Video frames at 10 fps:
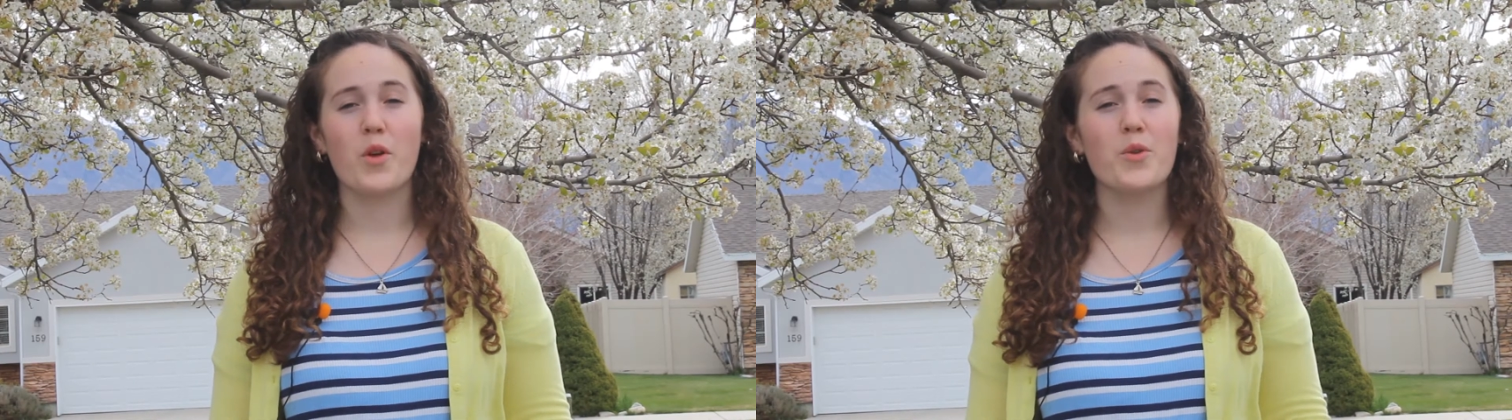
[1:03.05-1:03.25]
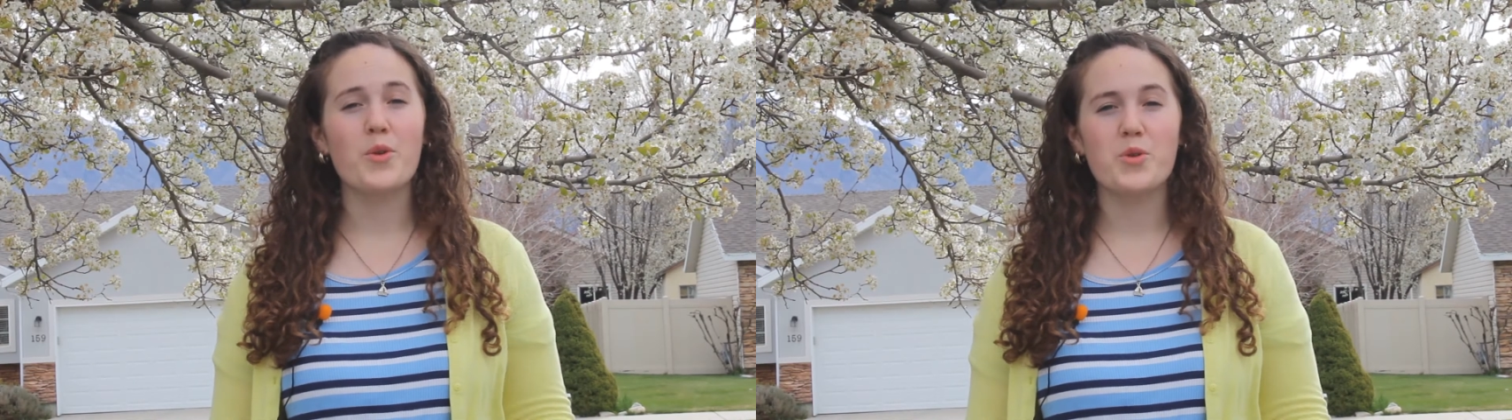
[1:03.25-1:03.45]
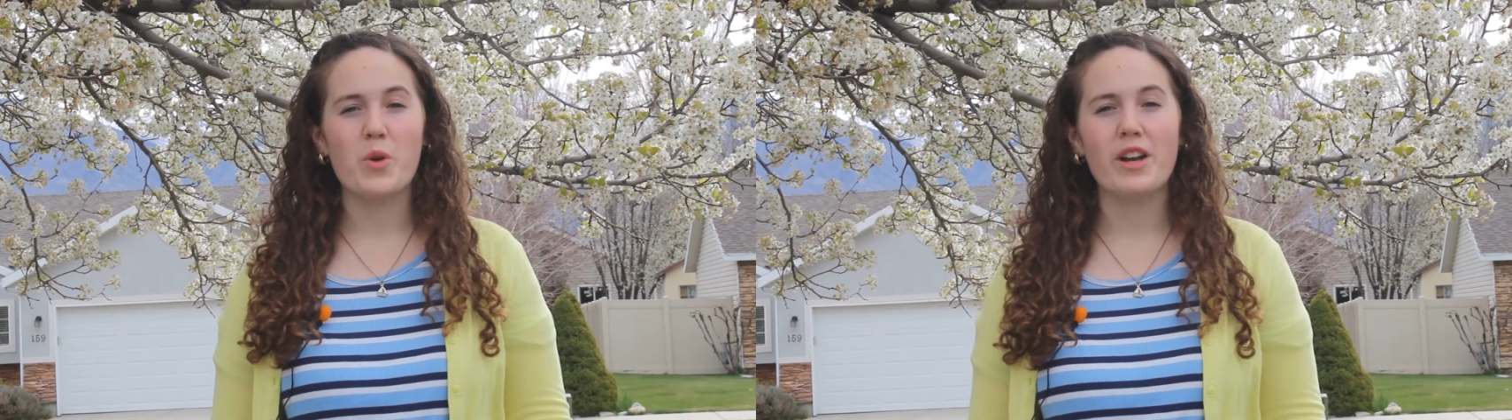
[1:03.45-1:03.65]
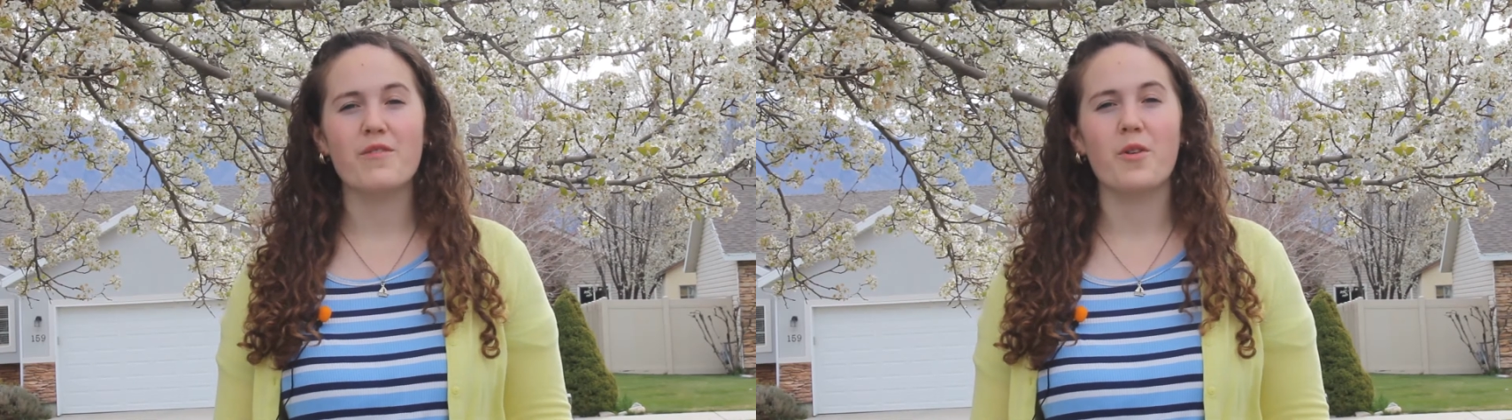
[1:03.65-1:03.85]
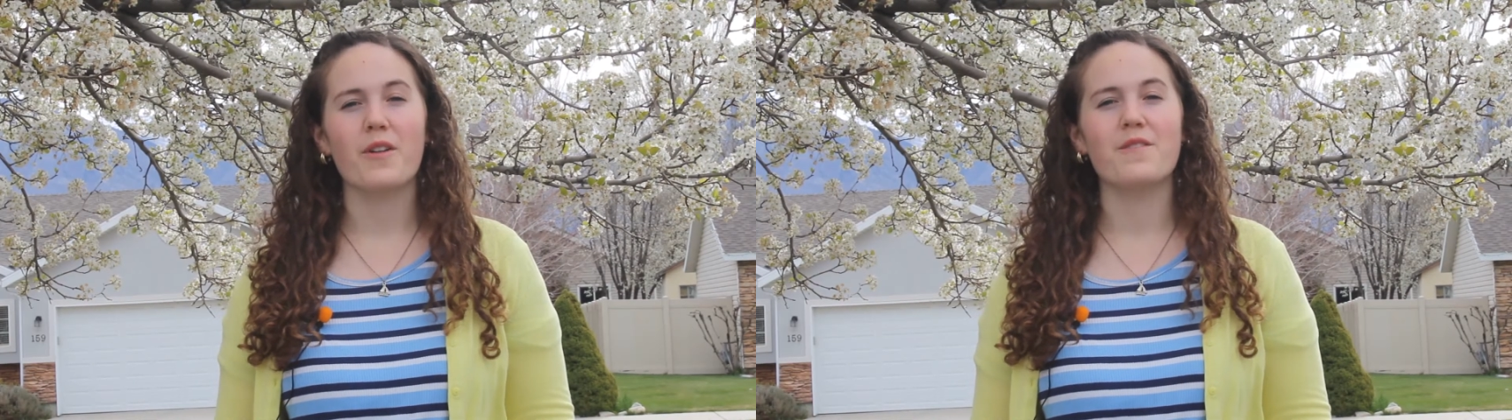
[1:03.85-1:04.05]
Luke
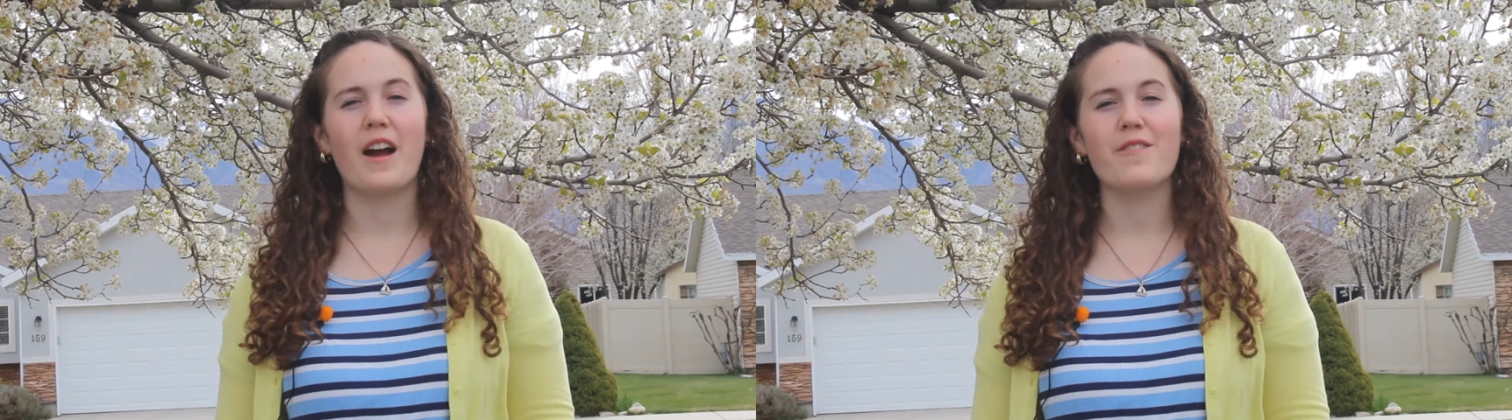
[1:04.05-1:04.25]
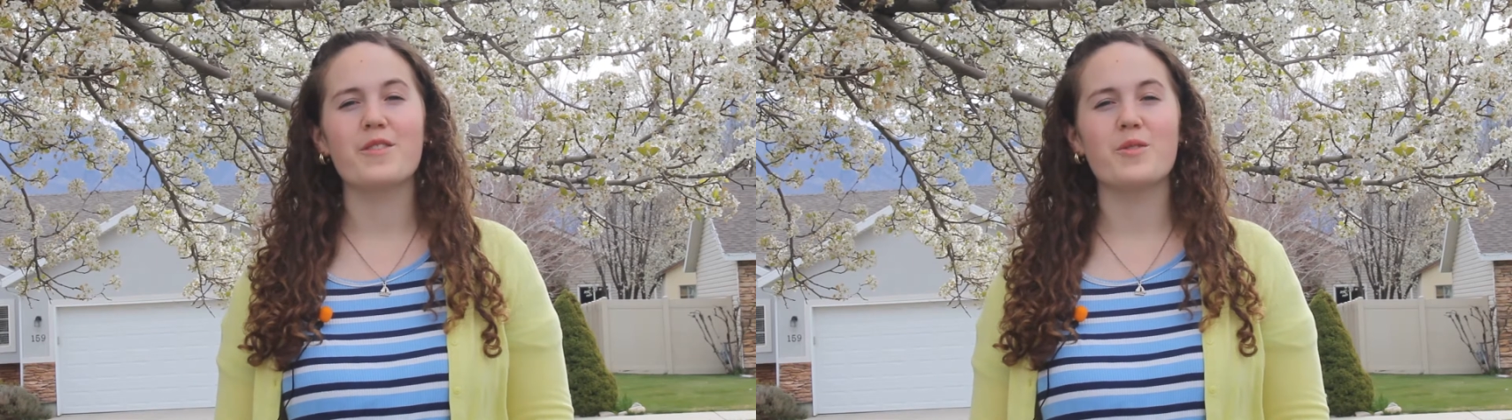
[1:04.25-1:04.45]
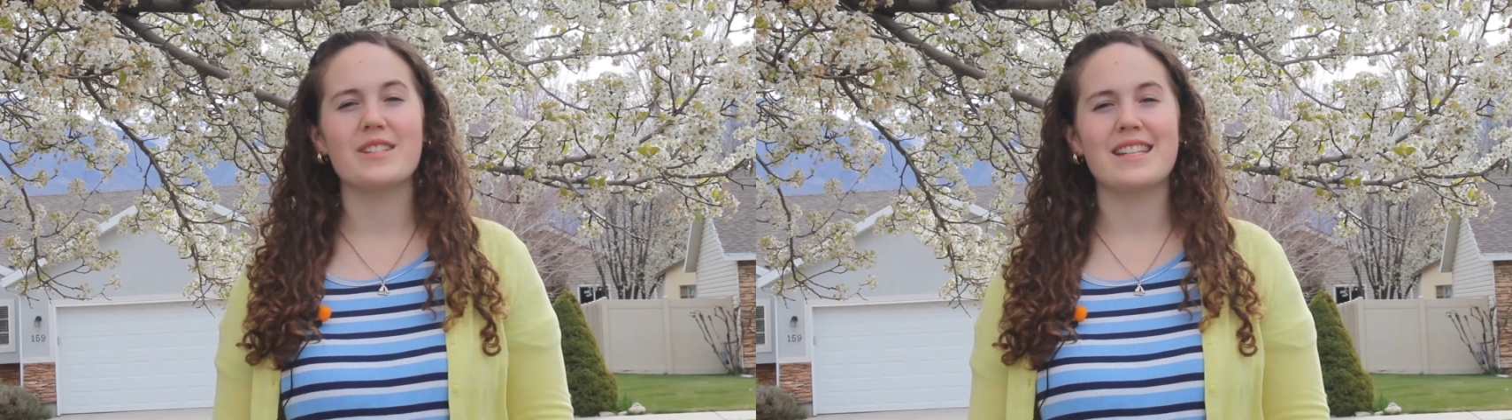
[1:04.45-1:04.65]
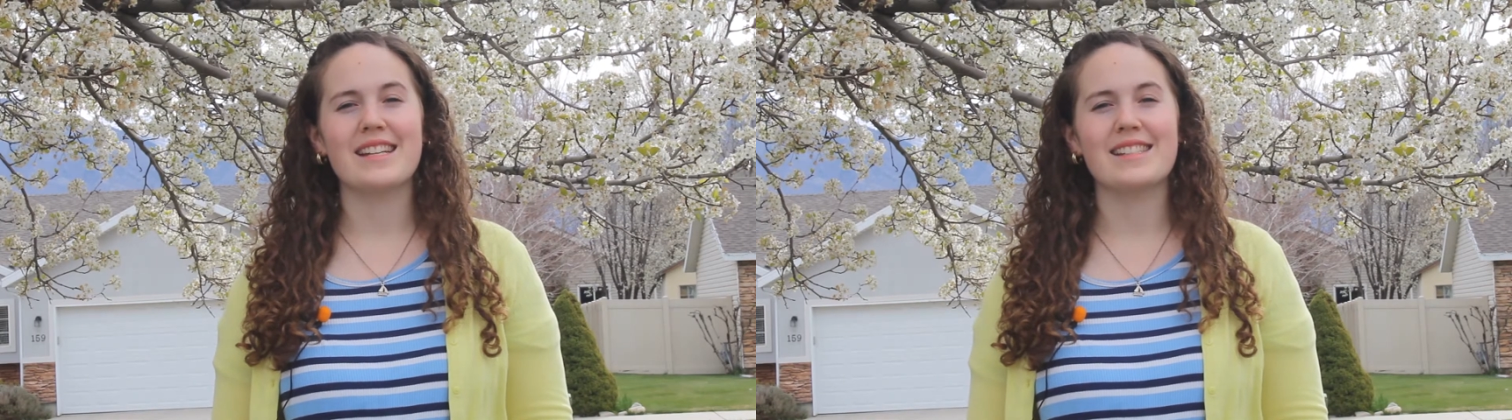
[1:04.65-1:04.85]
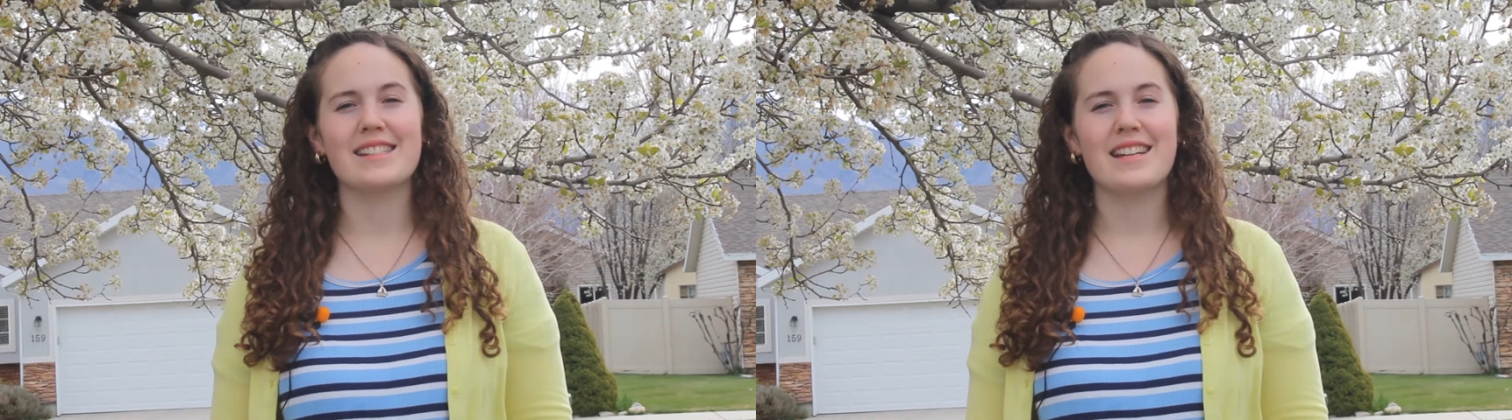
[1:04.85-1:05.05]
24, 5 through
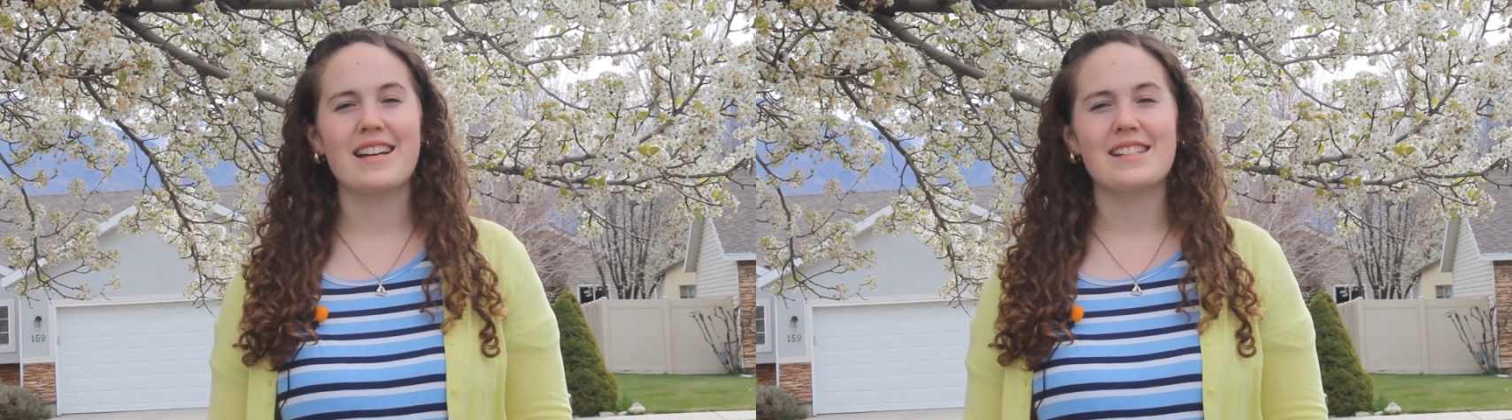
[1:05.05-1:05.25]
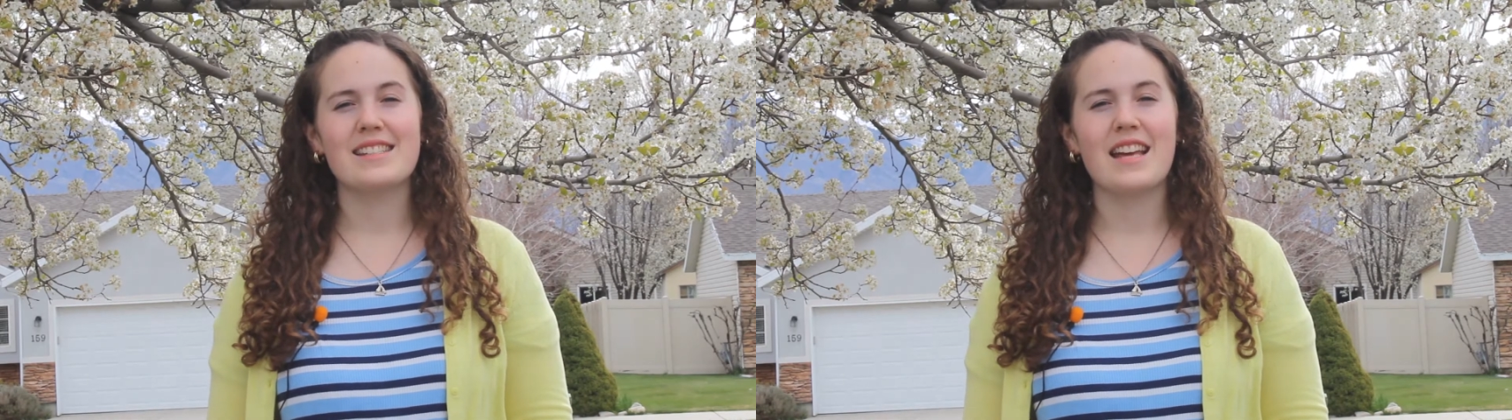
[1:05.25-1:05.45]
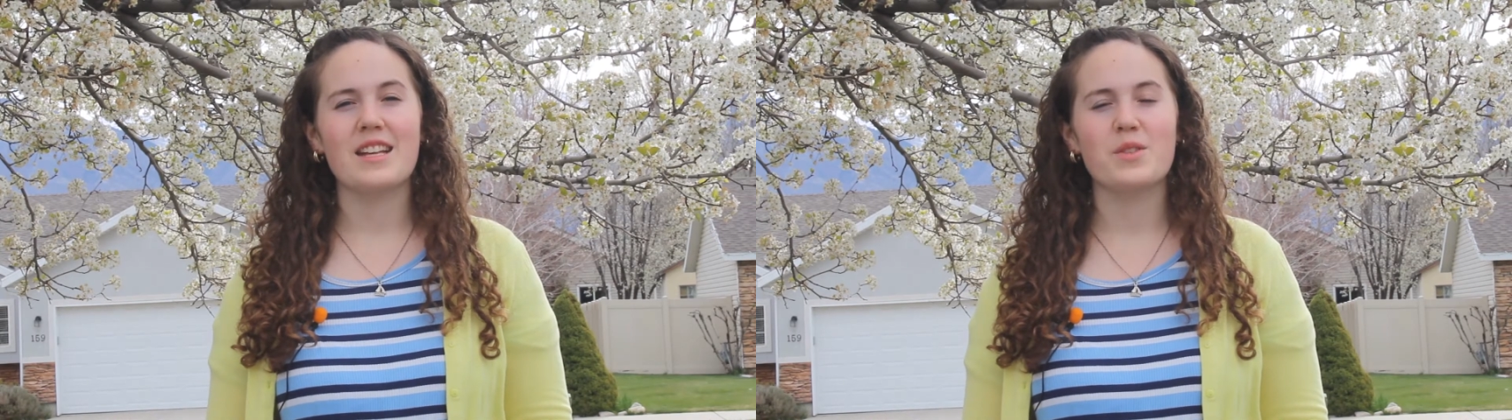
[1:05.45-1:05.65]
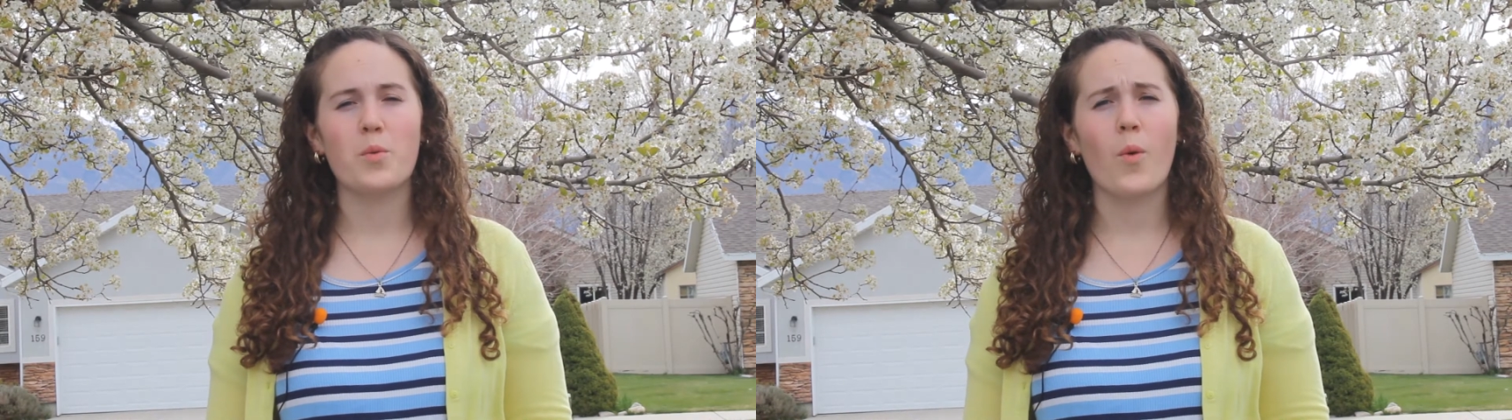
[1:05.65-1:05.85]
6 says,